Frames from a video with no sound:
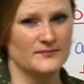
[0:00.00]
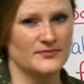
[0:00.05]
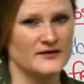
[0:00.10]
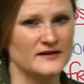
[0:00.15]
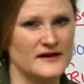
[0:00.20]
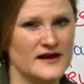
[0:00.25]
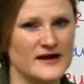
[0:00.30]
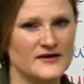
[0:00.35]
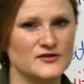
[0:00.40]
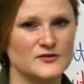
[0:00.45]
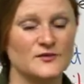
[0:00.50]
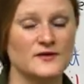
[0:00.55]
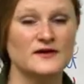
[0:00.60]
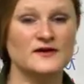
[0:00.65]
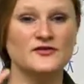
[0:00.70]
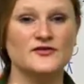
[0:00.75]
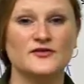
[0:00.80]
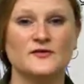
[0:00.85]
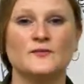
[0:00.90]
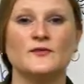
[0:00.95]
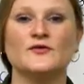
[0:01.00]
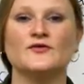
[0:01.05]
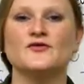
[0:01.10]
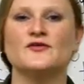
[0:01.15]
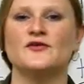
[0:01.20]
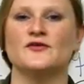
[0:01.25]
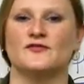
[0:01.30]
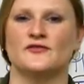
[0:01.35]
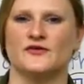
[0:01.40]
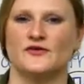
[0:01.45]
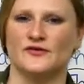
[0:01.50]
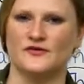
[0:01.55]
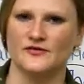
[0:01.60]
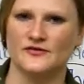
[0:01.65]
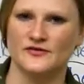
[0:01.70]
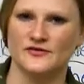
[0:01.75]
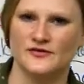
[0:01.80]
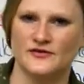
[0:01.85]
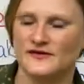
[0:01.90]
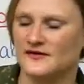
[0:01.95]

The last one is the most difficult.